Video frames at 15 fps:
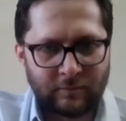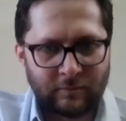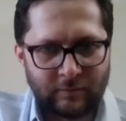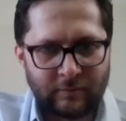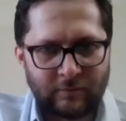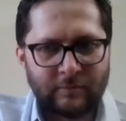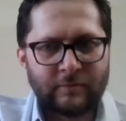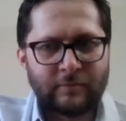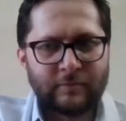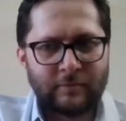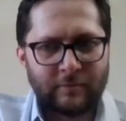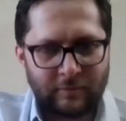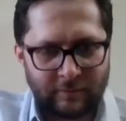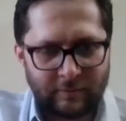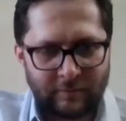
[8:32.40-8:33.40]

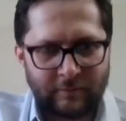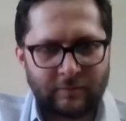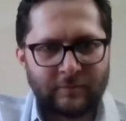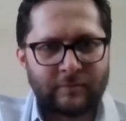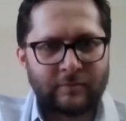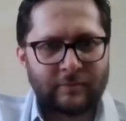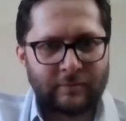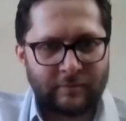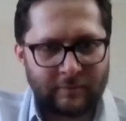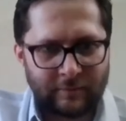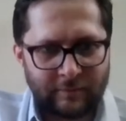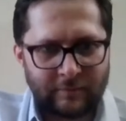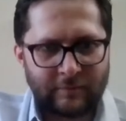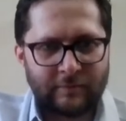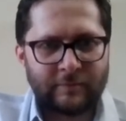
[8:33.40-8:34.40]

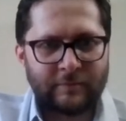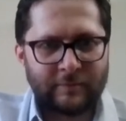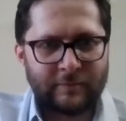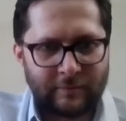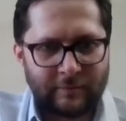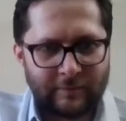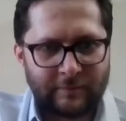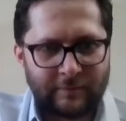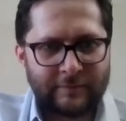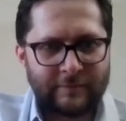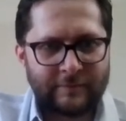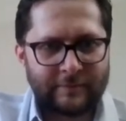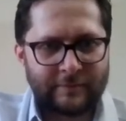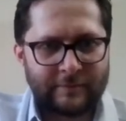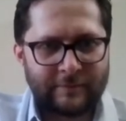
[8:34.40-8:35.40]

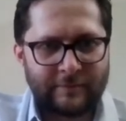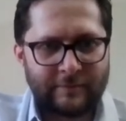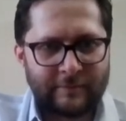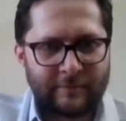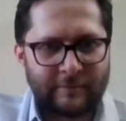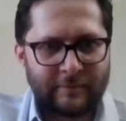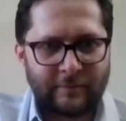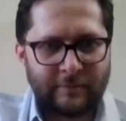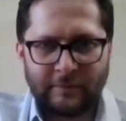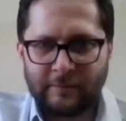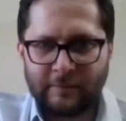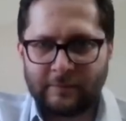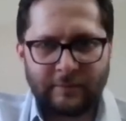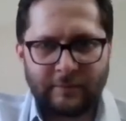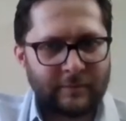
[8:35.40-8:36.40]

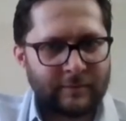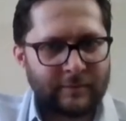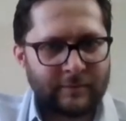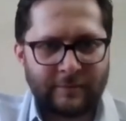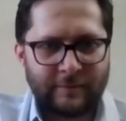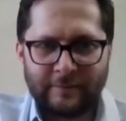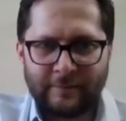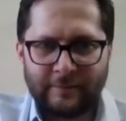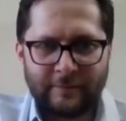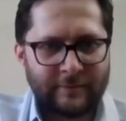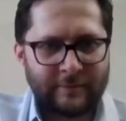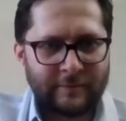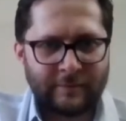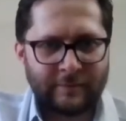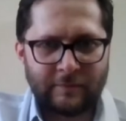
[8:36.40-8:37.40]

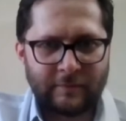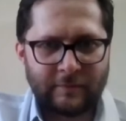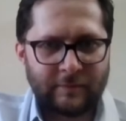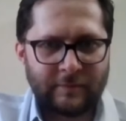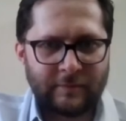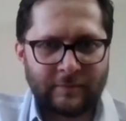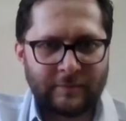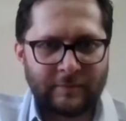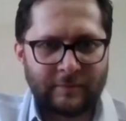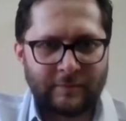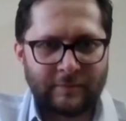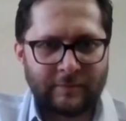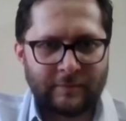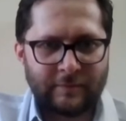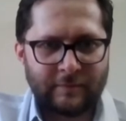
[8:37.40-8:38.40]

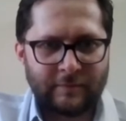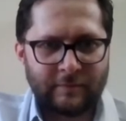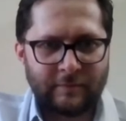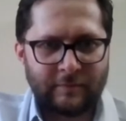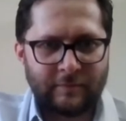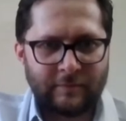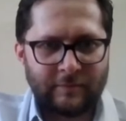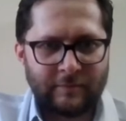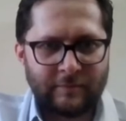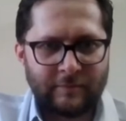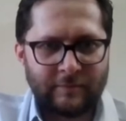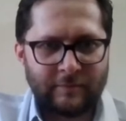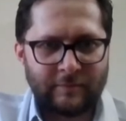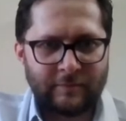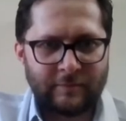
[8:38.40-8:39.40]

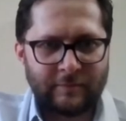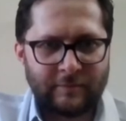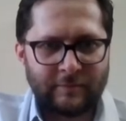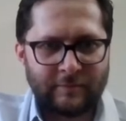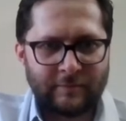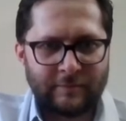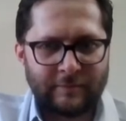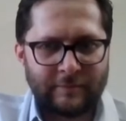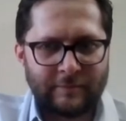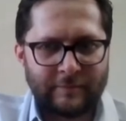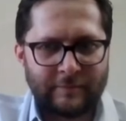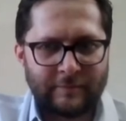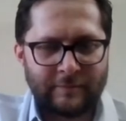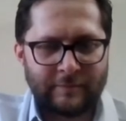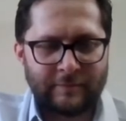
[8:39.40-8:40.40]
The person shown says nothing.